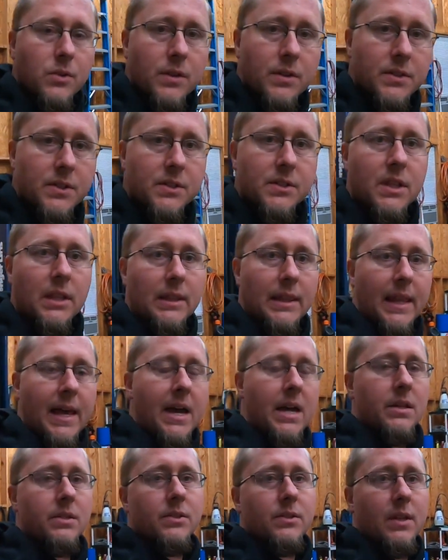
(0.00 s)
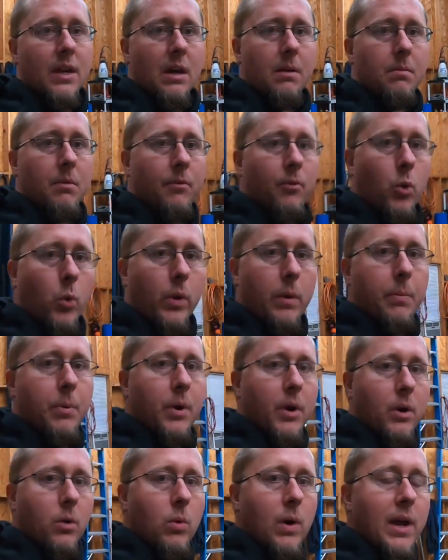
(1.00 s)
so this is the last step before we
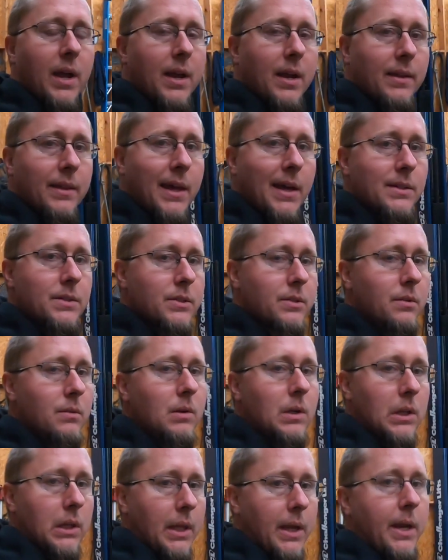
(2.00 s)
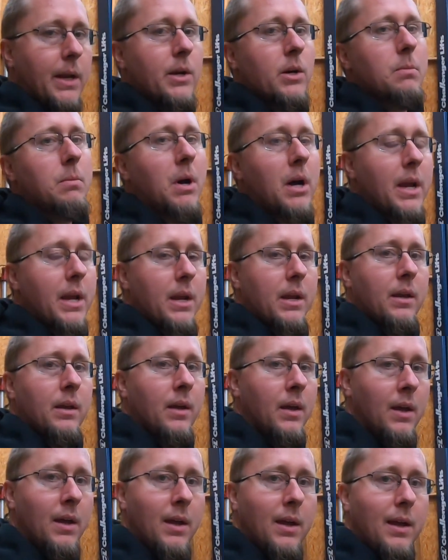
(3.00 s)
put it away, and that's to clean your bike.
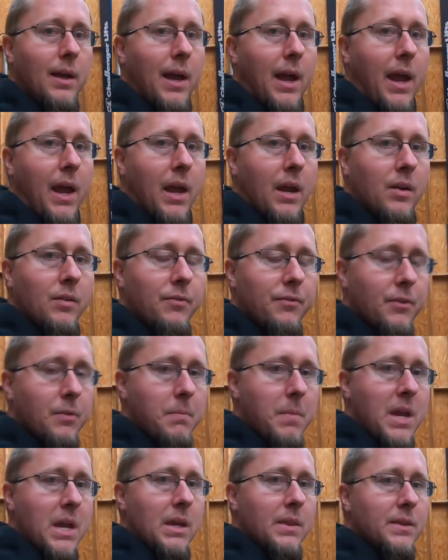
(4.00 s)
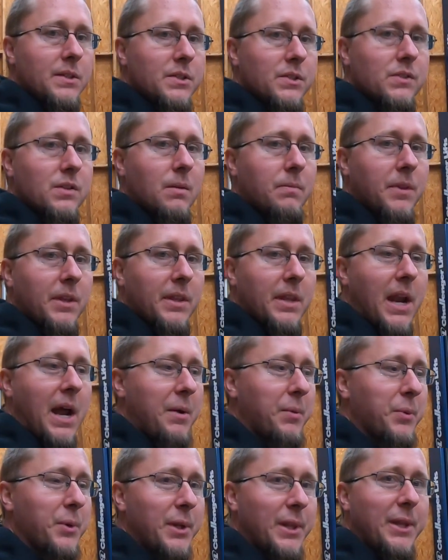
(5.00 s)
And for me, this is something that
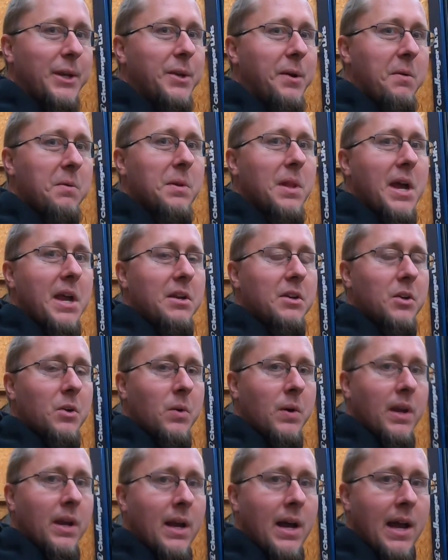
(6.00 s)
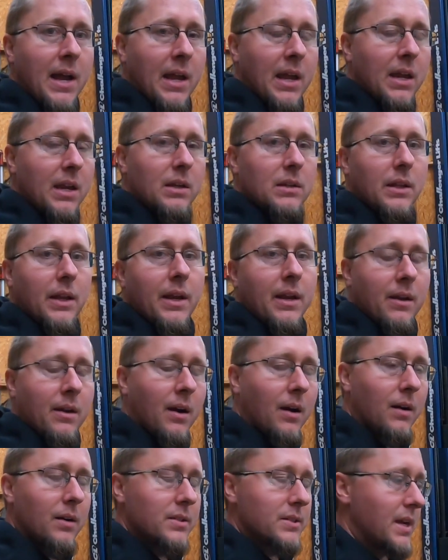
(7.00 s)
I really don't like doing. I hate cleaning
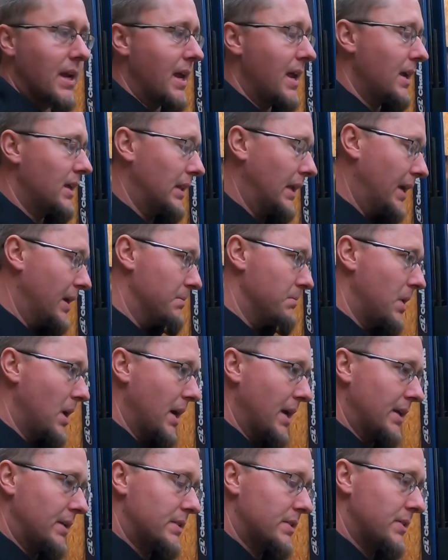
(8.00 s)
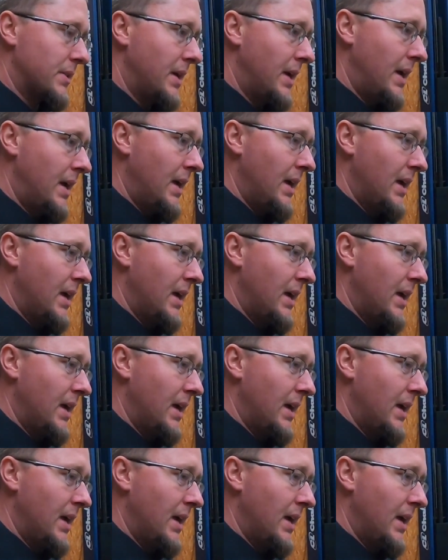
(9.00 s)
cars, I hate cleaning bikes.